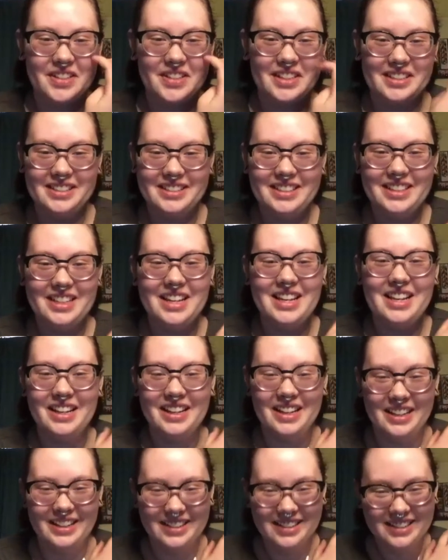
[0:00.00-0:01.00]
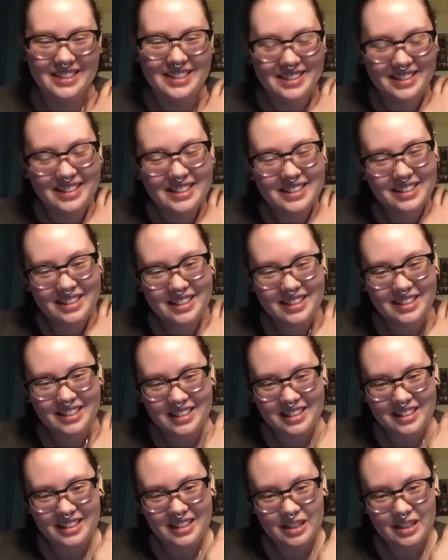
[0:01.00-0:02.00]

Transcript: Skype call, and it